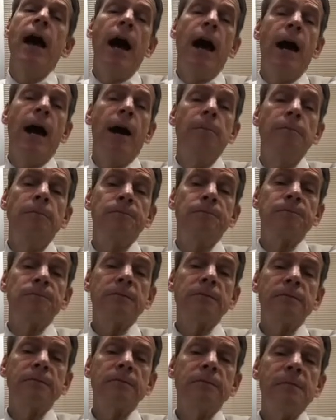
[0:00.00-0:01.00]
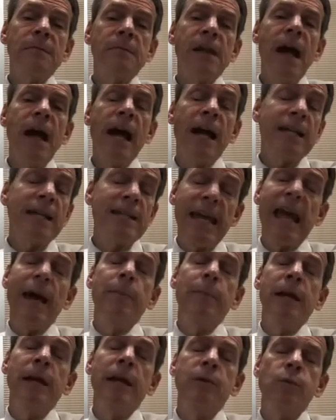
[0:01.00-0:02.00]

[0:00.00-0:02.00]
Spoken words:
a contaminant.